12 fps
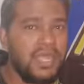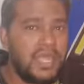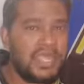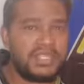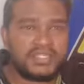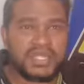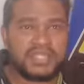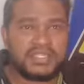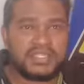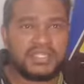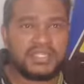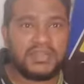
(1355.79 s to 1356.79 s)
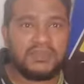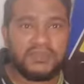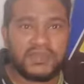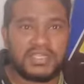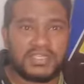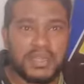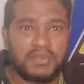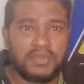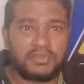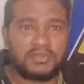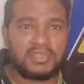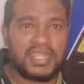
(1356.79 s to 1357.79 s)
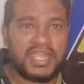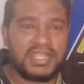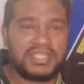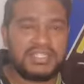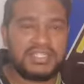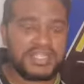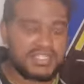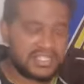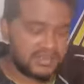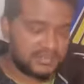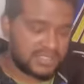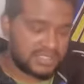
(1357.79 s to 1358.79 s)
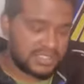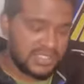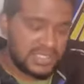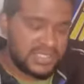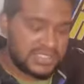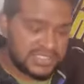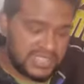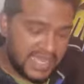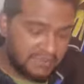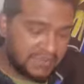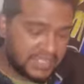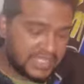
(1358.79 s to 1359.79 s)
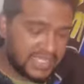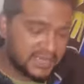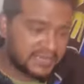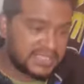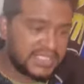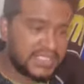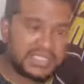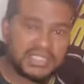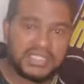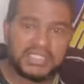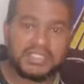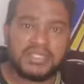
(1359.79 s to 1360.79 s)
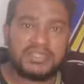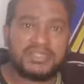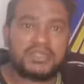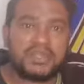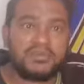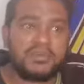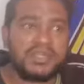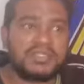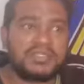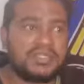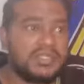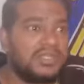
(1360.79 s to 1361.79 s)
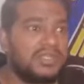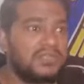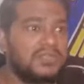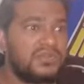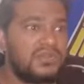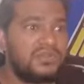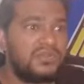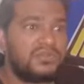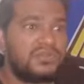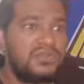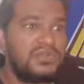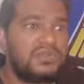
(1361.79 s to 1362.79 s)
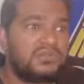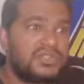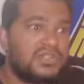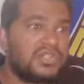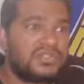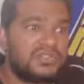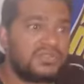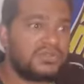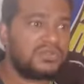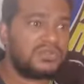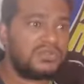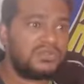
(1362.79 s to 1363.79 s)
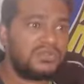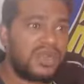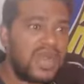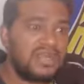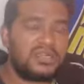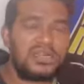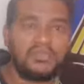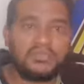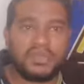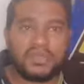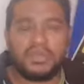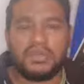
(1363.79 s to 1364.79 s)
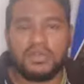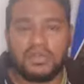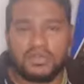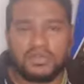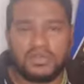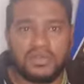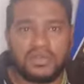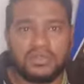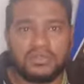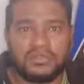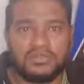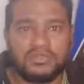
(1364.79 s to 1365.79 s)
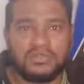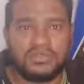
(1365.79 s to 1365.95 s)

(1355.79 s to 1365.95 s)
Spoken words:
HRC has come out with the adjustable damper caps. These things look amazing. So you don't even need to unclip your